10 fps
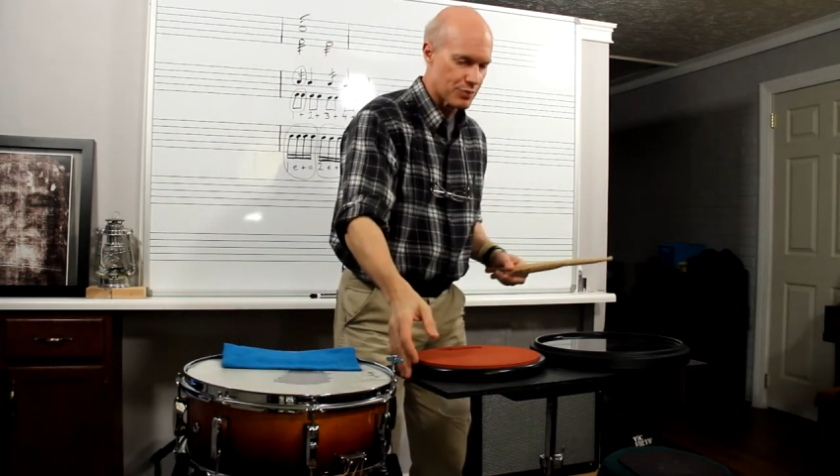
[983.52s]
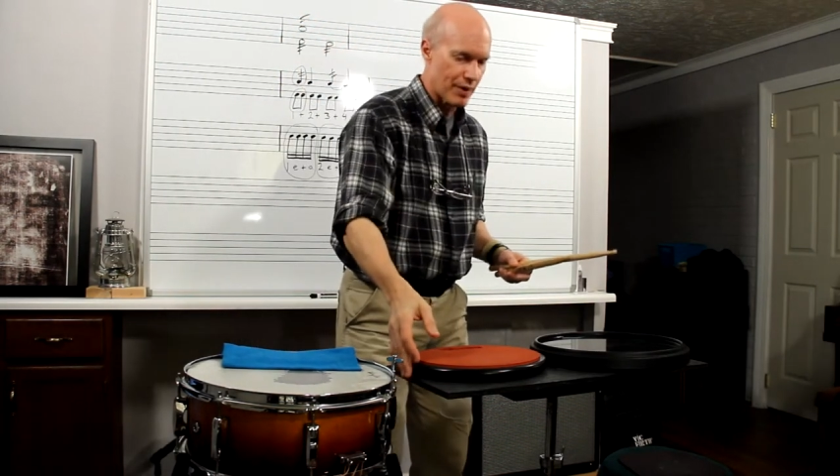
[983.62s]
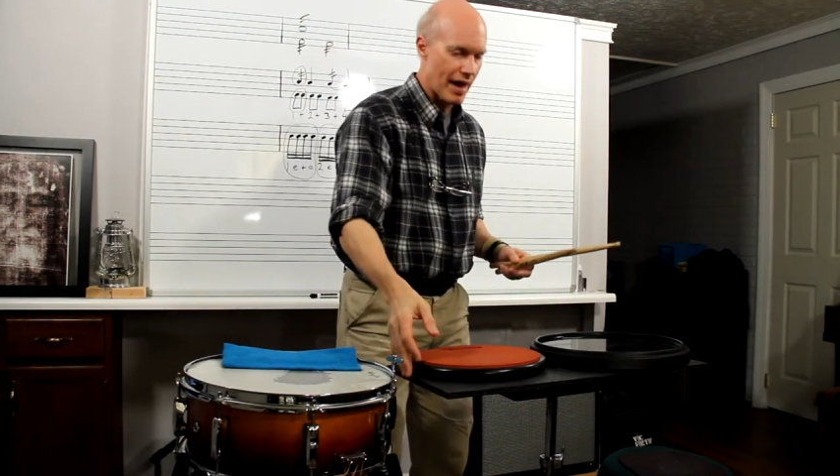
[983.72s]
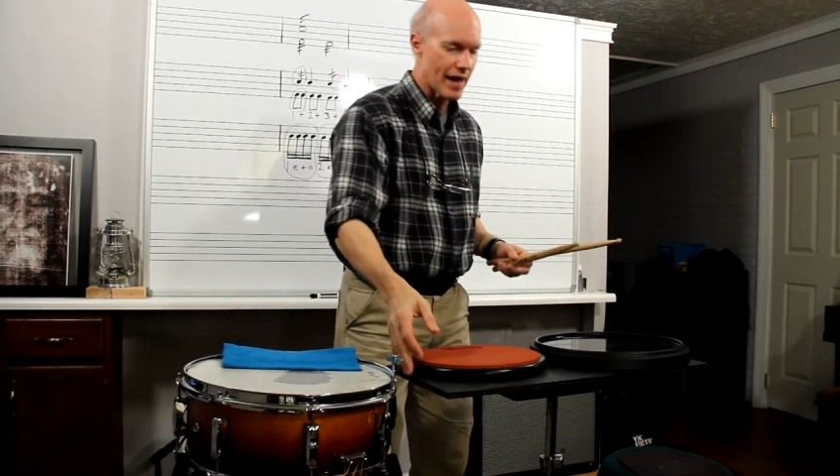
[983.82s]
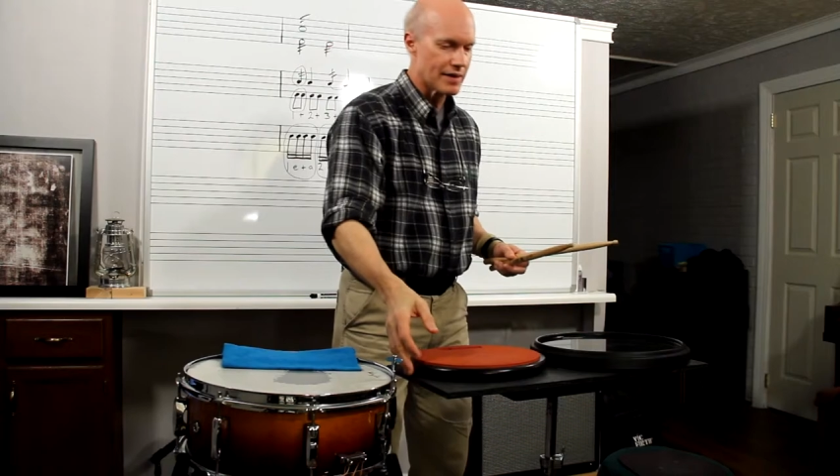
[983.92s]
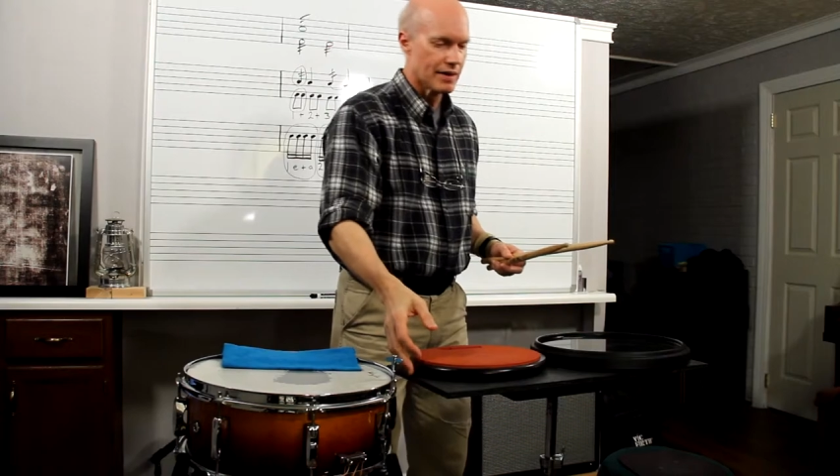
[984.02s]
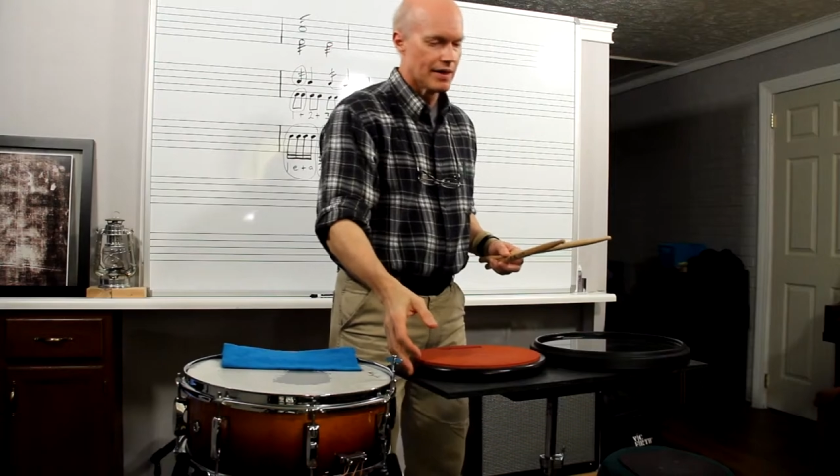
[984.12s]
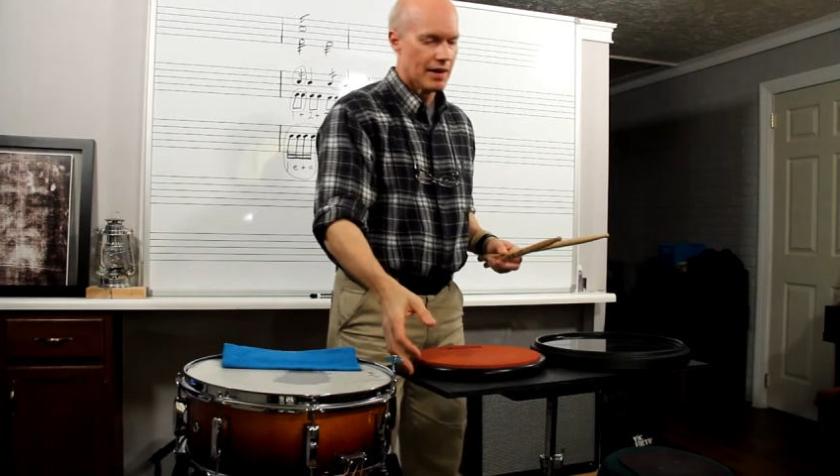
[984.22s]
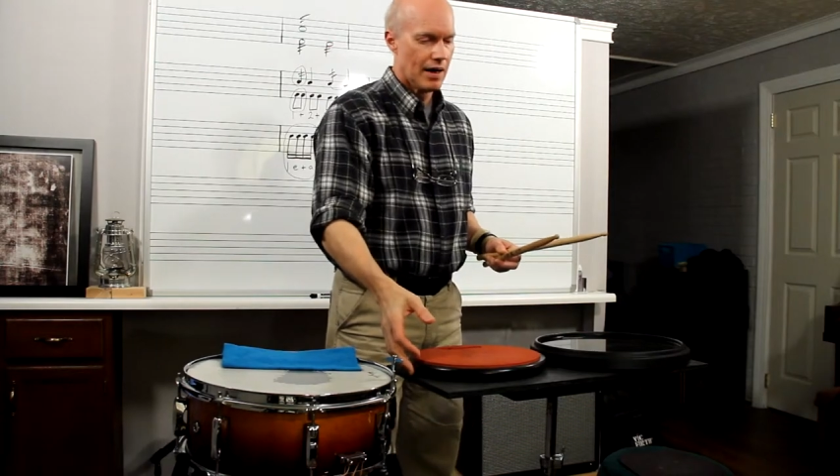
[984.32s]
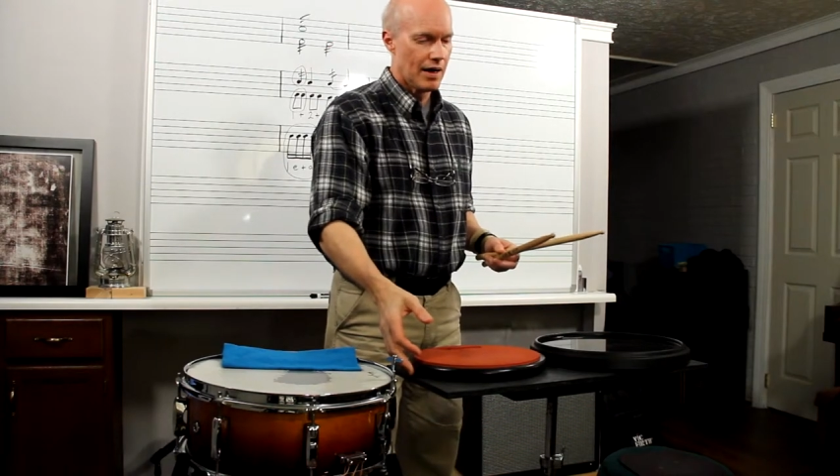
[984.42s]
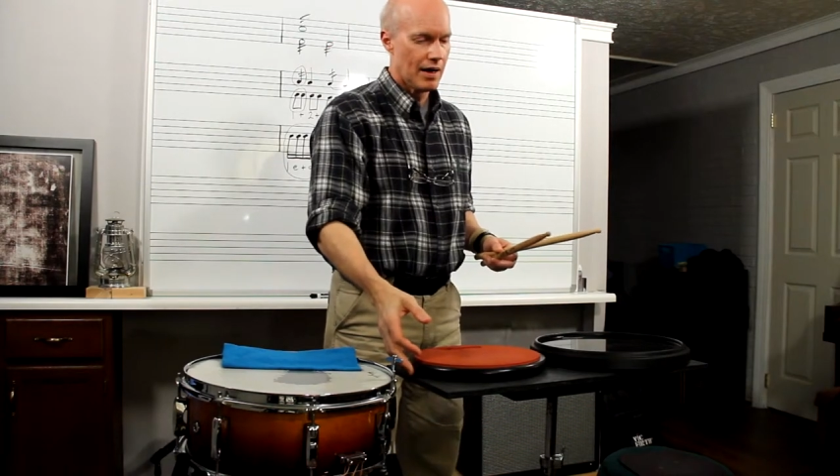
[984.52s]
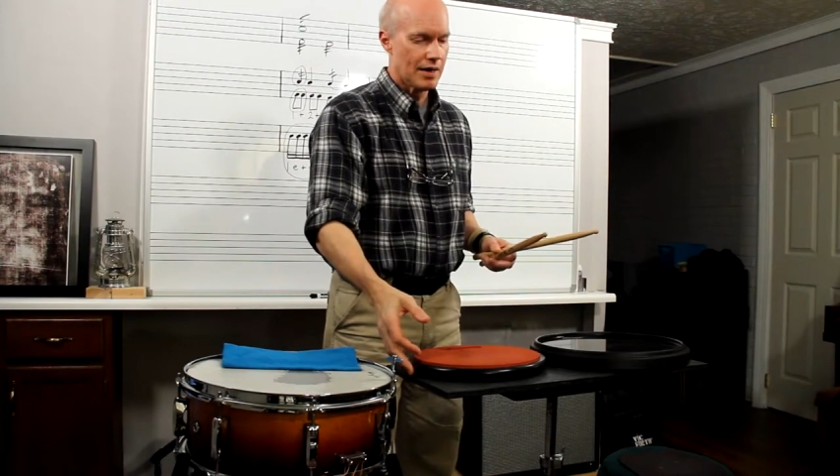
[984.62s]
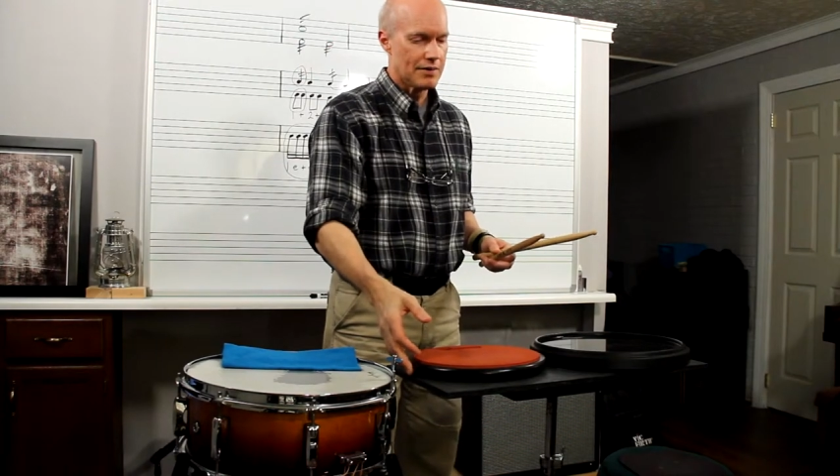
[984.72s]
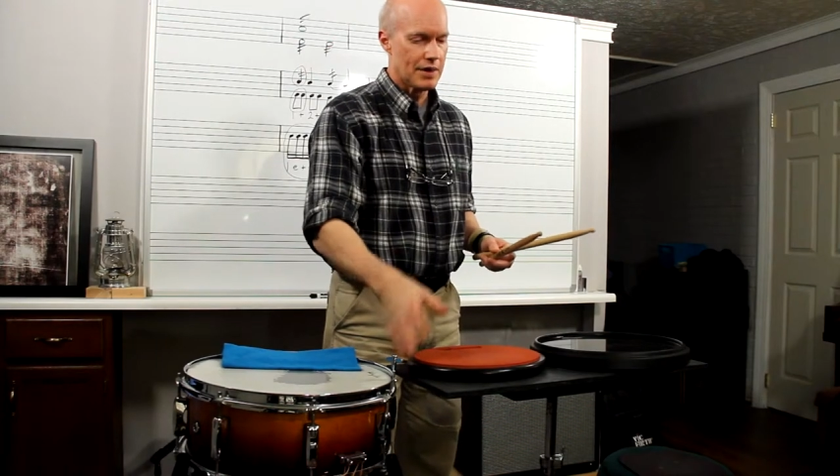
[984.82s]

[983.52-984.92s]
pad uh,